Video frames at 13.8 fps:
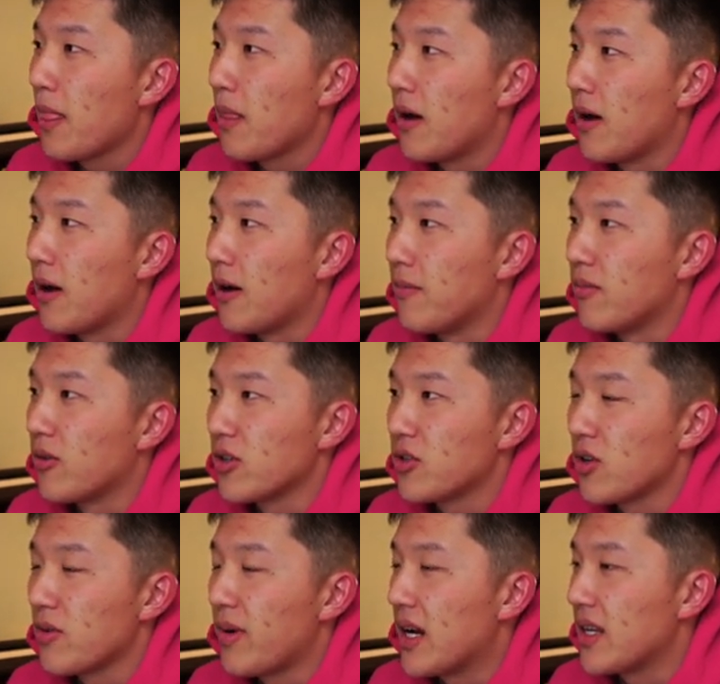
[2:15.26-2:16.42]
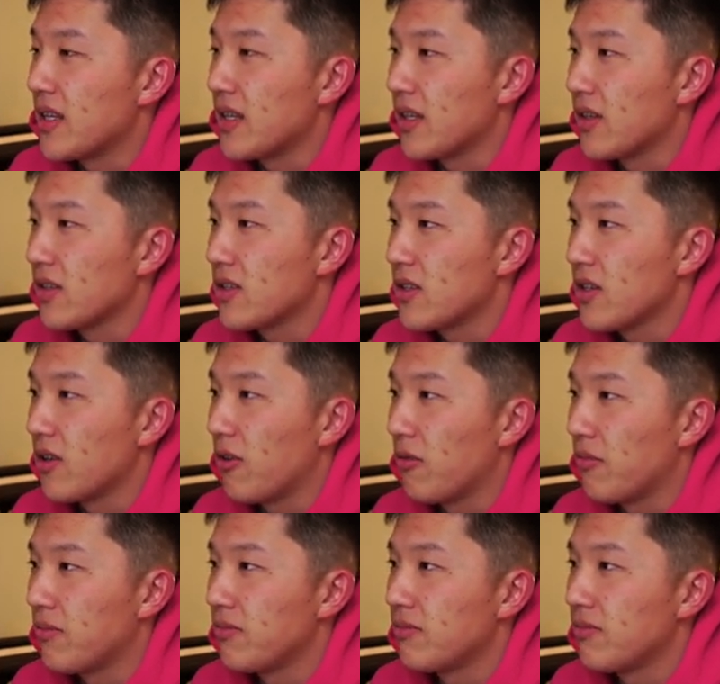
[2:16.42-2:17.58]
um, or sort by anything else
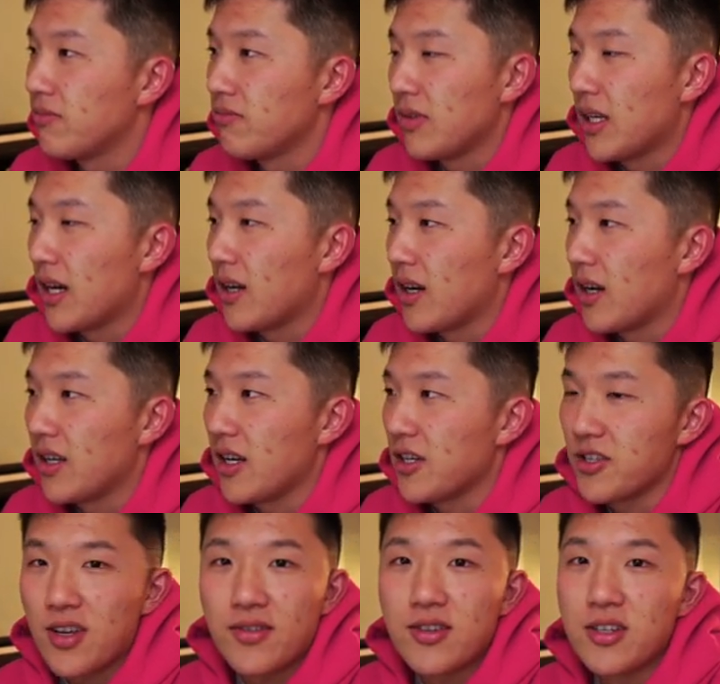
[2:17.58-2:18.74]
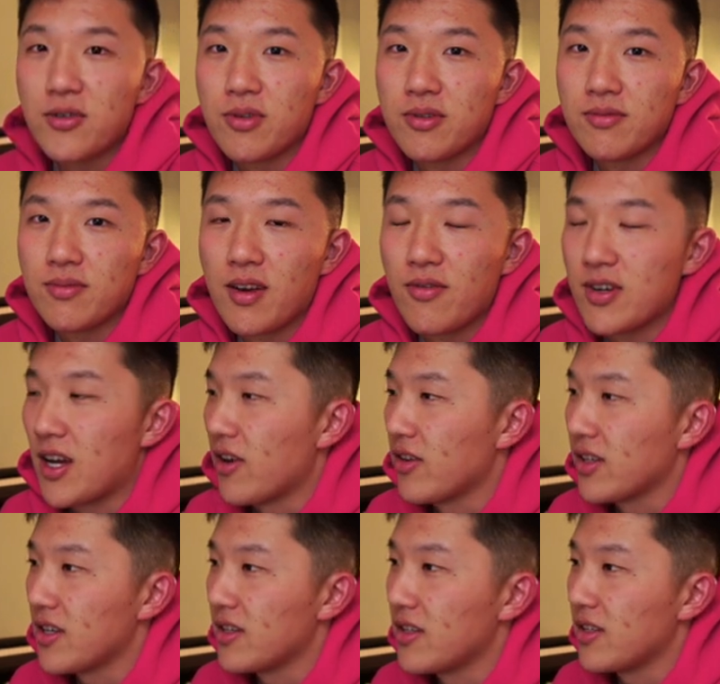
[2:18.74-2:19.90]
so yeah I, I just have to do it every now
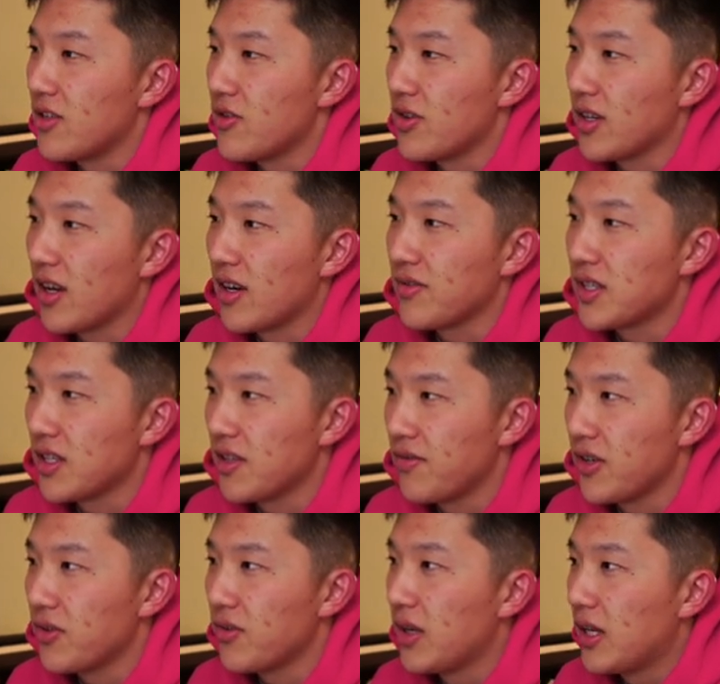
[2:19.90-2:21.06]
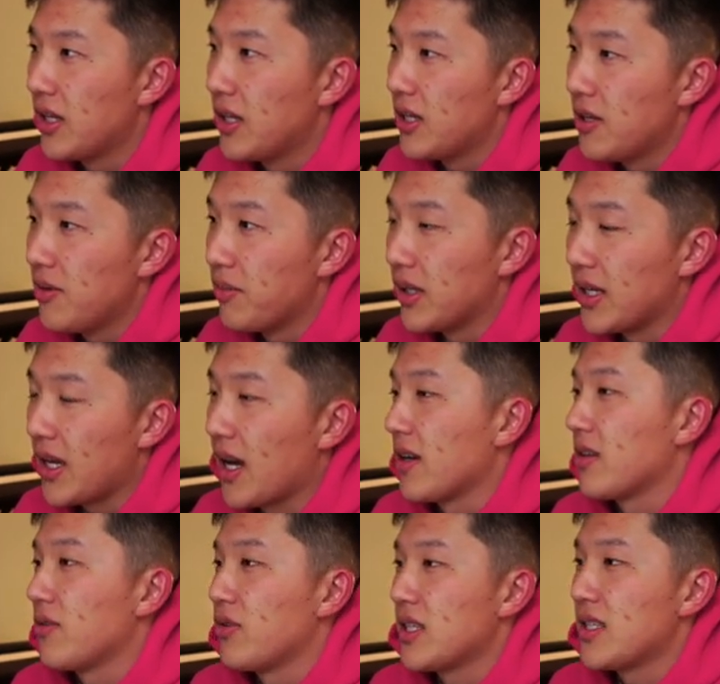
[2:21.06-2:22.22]
and then and you can kind of see the view but
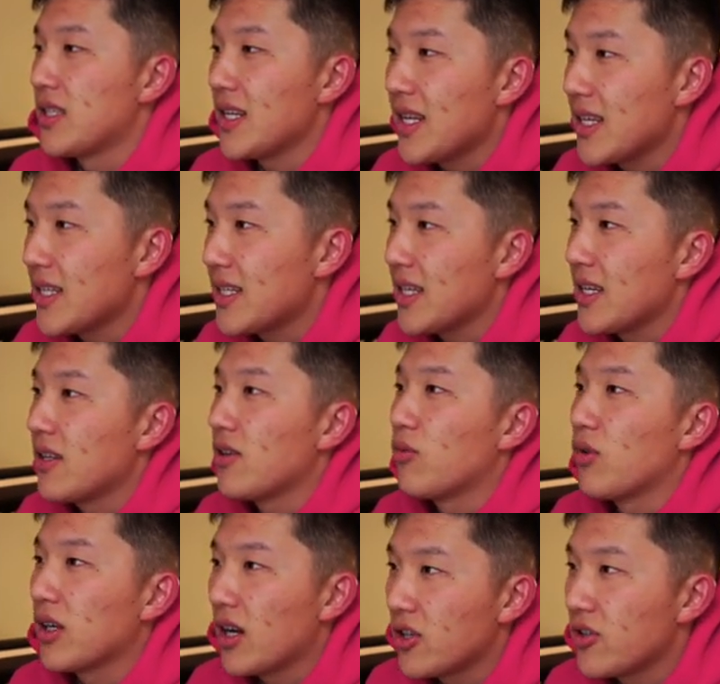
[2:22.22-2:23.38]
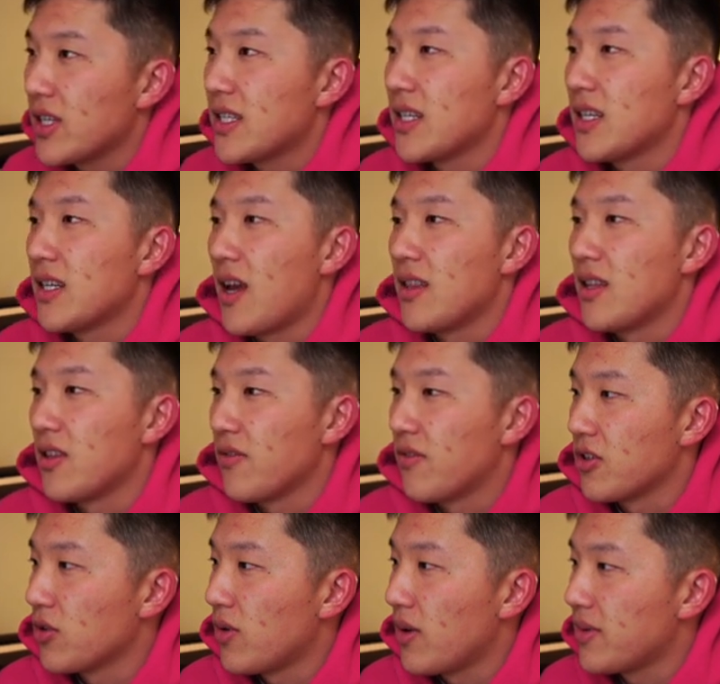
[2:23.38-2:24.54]
yeah, what city it's in, what country it's in, and then the
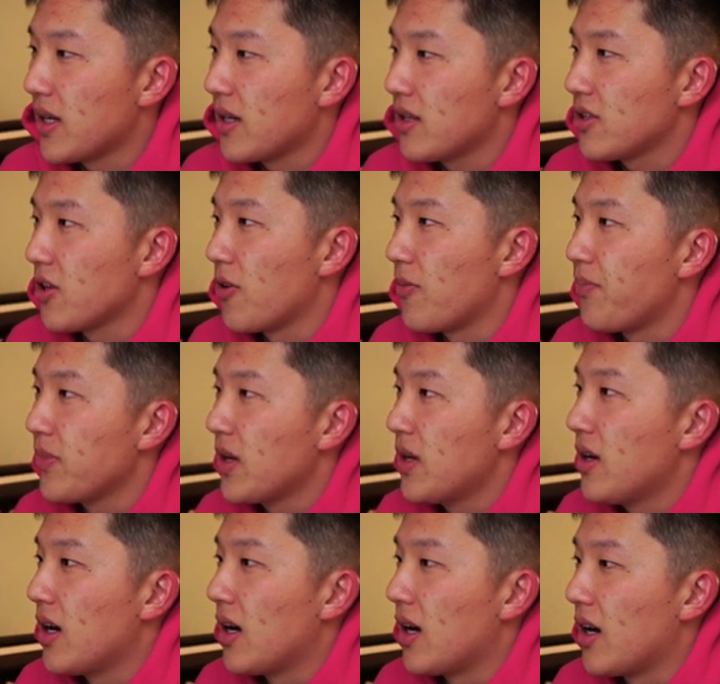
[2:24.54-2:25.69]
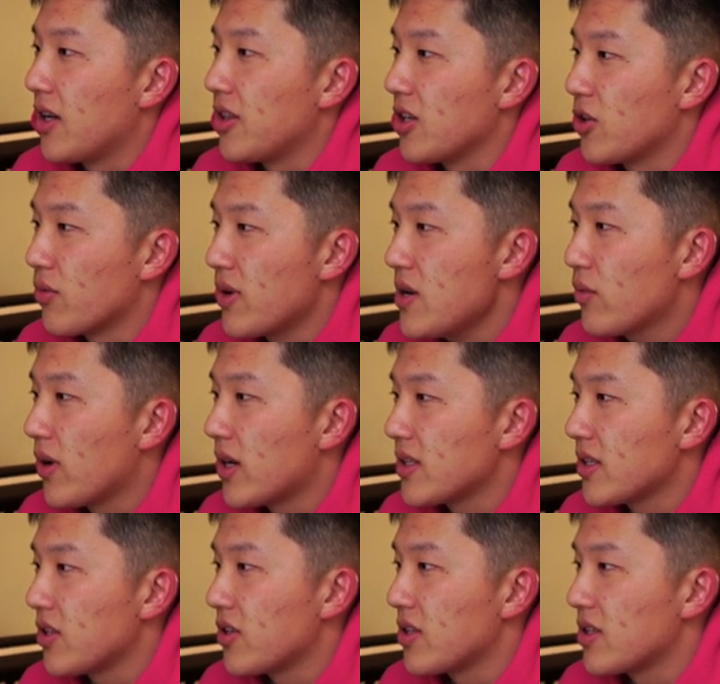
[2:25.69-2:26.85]
official website. So uh, the green ones,
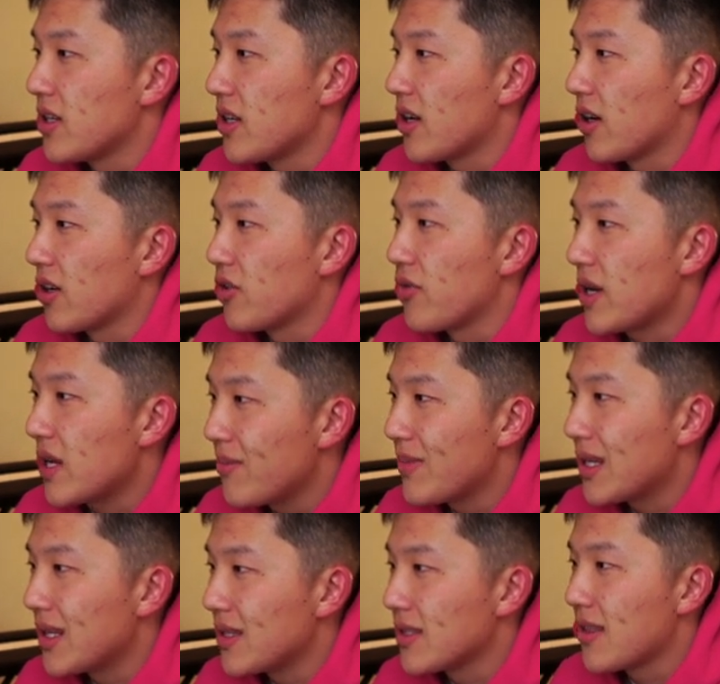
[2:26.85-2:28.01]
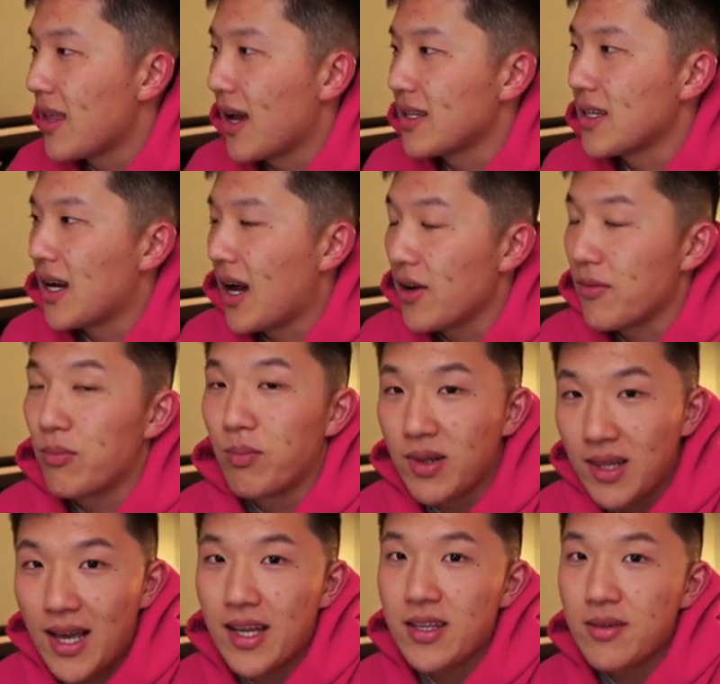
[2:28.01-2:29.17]
and you can see here, green means that I
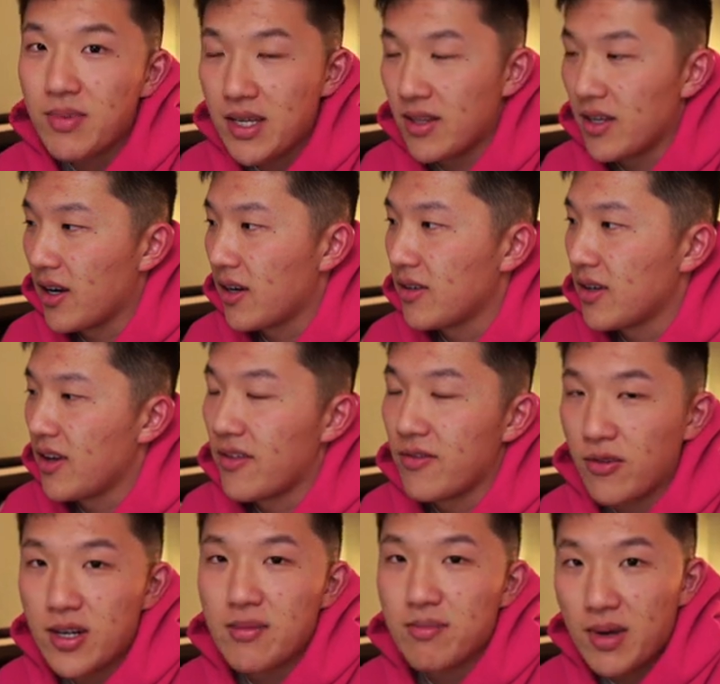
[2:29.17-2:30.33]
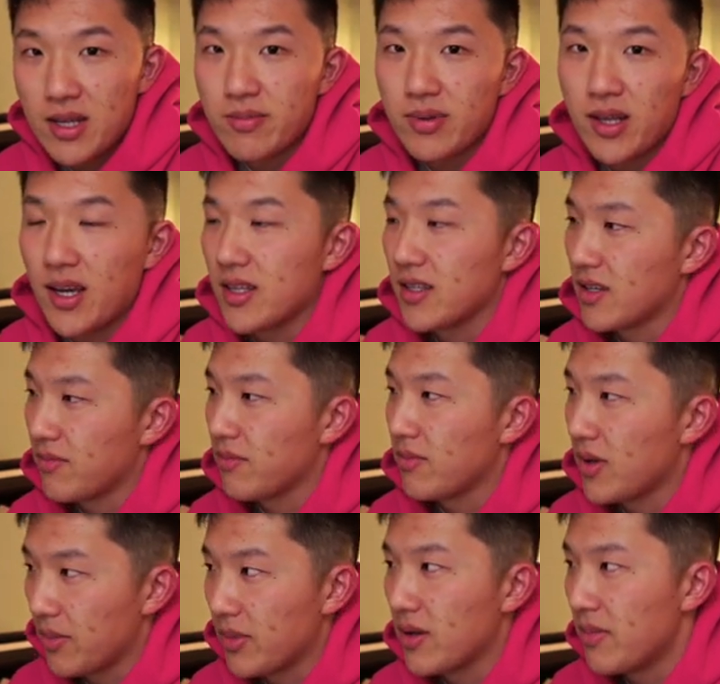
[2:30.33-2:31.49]
plan to be there. I have already made plans and I'm,
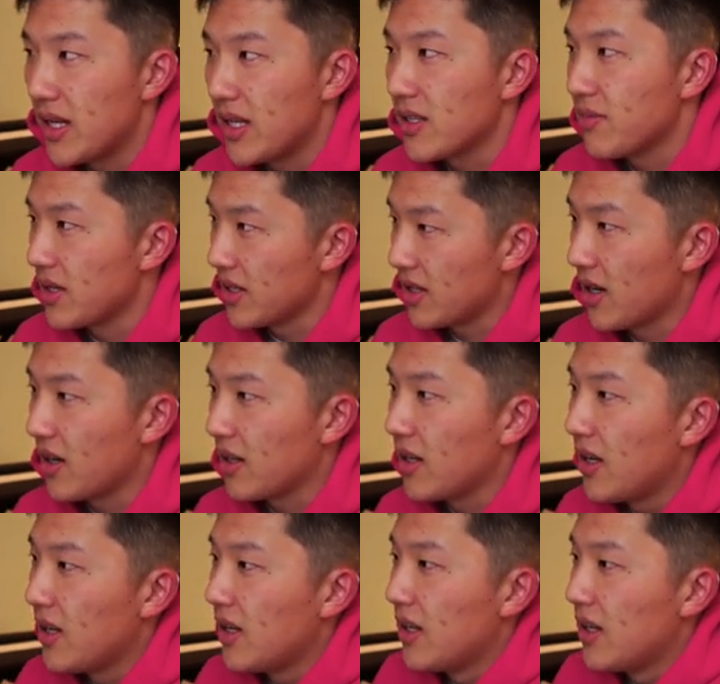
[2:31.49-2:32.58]
I'm committing to be there.